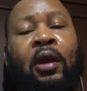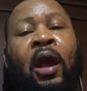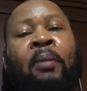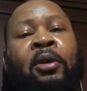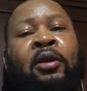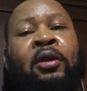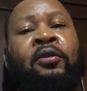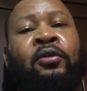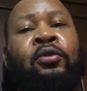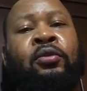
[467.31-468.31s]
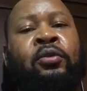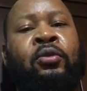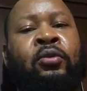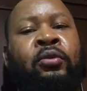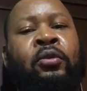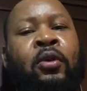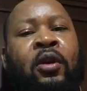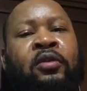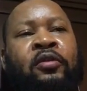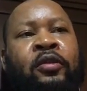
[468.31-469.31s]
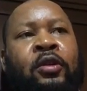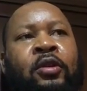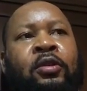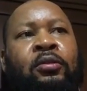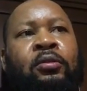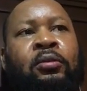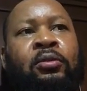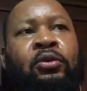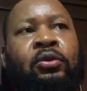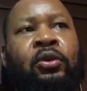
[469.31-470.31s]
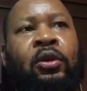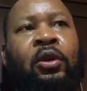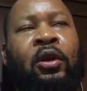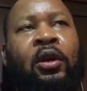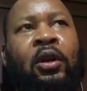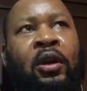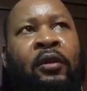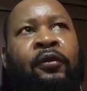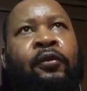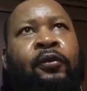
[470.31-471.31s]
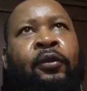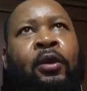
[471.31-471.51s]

I believe you are Creole. If